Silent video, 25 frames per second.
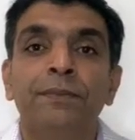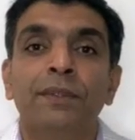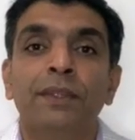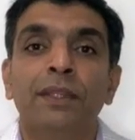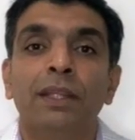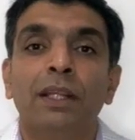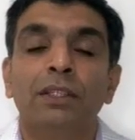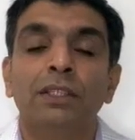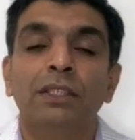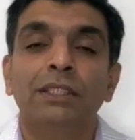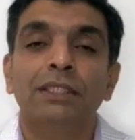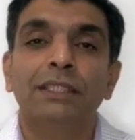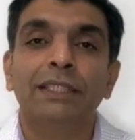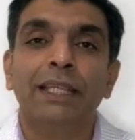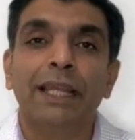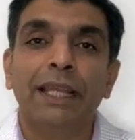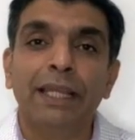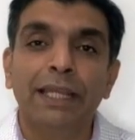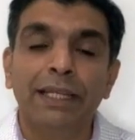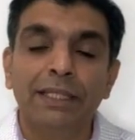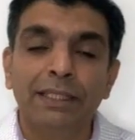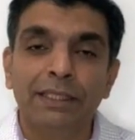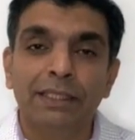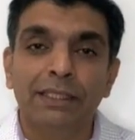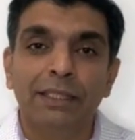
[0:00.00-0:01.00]
Now, the
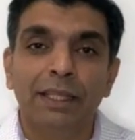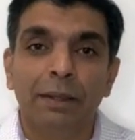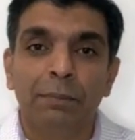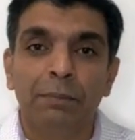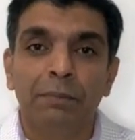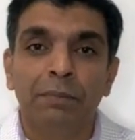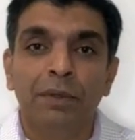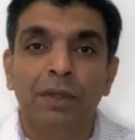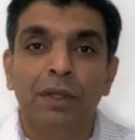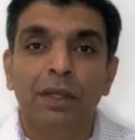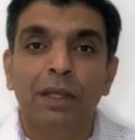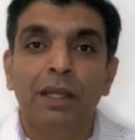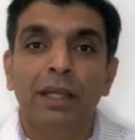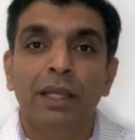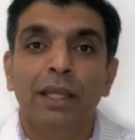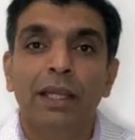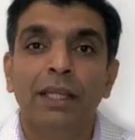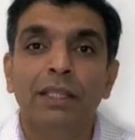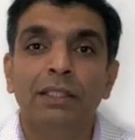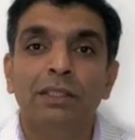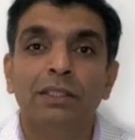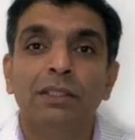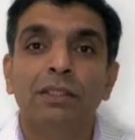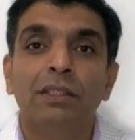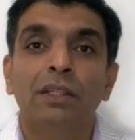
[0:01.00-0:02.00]
second step
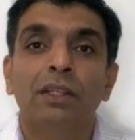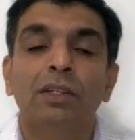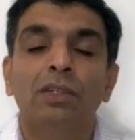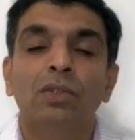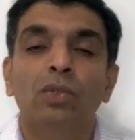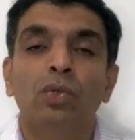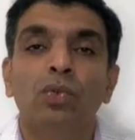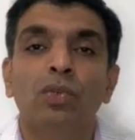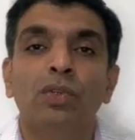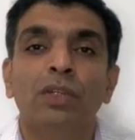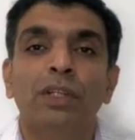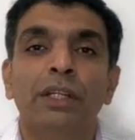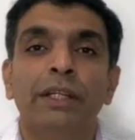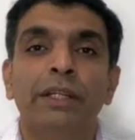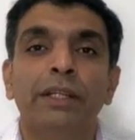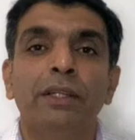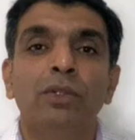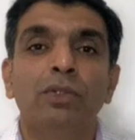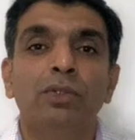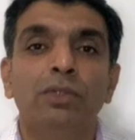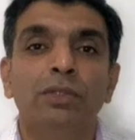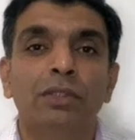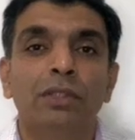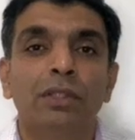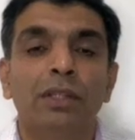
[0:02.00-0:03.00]
is to
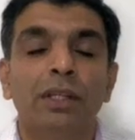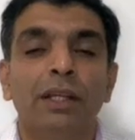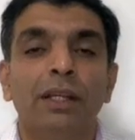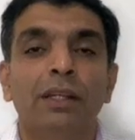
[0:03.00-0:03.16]
reduce